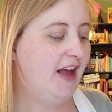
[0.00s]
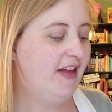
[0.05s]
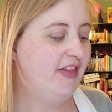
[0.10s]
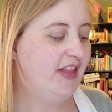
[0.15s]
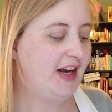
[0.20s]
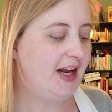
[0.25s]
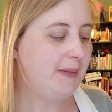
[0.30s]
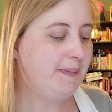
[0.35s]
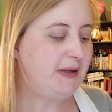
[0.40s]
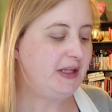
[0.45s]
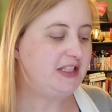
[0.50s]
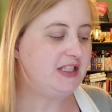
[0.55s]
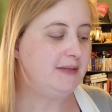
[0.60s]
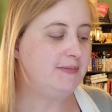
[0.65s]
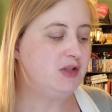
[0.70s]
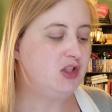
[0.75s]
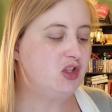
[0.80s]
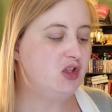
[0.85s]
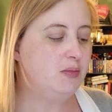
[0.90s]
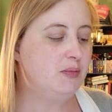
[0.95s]
then I picked
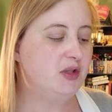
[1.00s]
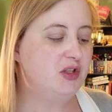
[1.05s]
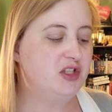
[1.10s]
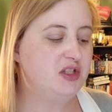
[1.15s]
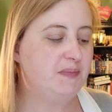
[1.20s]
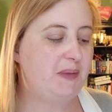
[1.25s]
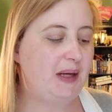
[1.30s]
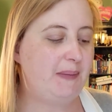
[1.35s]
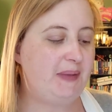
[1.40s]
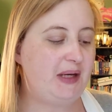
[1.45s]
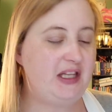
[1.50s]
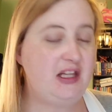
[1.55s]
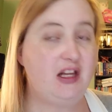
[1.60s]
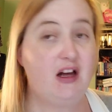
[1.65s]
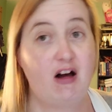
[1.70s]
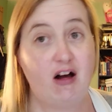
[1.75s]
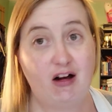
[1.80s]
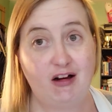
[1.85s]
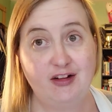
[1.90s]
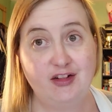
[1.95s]
up two books by Bella
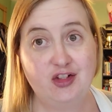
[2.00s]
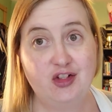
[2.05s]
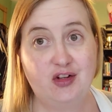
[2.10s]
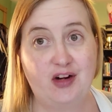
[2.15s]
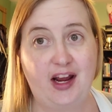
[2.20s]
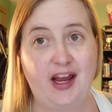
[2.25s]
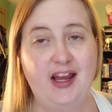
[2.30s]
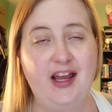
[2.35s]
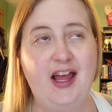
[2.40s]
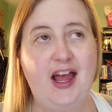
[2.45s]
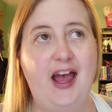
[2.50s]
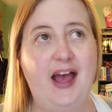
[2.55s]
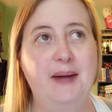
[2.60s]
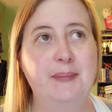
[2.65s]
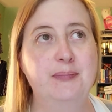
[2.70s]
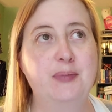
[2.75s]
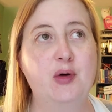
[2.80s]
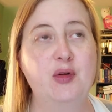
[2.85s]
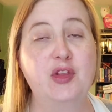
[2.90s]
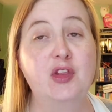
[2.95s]
Andre,
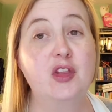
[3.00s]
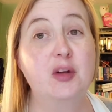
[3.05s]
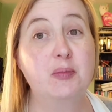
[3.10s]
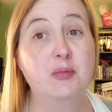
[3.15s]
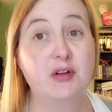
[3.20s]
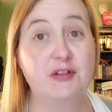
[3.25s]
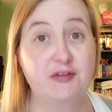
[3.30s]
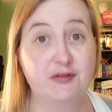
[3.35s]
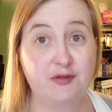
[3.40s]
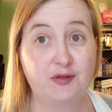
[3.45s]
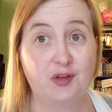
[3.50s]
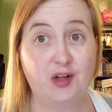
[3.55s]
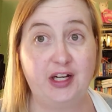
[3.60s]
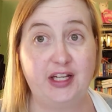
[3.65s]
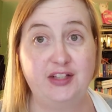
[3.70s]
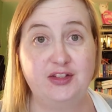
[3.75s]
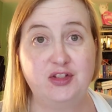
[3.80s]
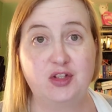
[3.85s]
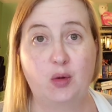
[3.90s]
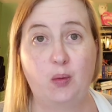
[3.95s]
and both of them were
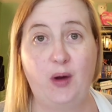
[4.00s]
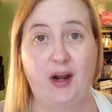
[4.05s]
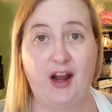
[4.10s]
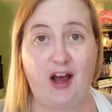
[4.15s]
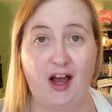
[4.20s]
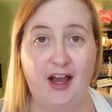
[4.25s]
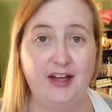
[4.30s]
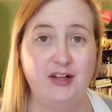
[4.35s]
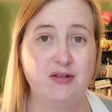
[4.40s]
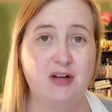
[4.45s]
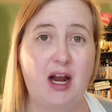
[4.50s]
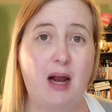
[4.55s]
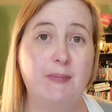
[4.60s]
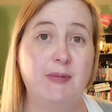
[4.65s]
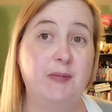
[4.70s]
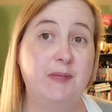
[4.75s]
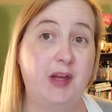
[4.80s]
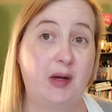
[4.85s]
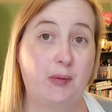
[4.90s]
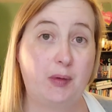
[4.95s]
free. So when I grabbed
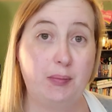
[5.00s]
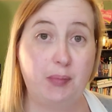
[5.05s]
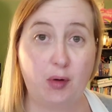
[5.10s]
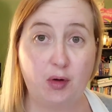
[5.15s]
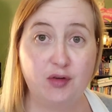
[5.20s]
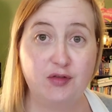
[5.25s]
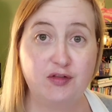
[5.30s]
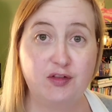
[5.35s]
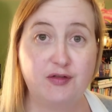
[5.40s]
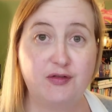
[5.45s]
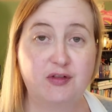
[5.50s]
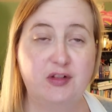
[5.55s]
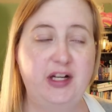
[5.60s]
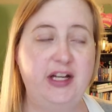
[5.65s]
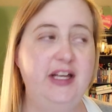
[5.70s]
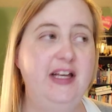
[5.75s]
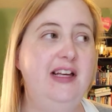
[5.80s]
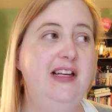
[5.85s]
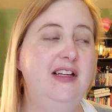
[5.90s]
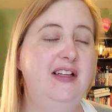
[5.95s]
them, they were both for
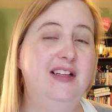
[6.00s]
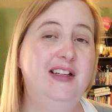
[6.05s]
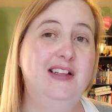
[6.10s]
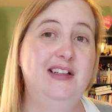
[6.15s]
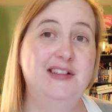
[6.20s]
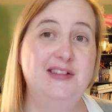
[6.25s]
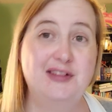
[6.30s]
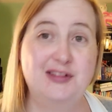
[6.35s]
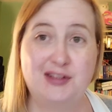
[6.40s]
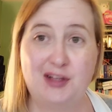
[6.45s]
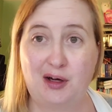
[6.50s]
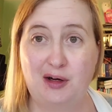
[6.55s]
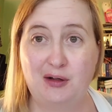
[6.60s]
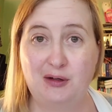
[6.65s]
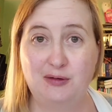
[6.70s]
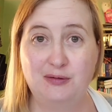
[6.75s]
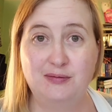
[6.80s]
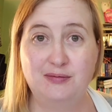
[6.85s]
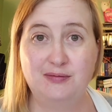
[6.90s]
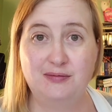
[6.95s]
free.
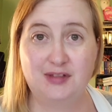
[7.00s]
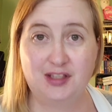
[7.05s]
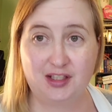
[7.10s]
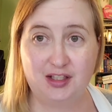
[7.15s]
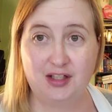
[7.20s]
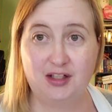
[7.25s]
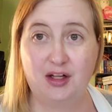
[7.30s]
So, you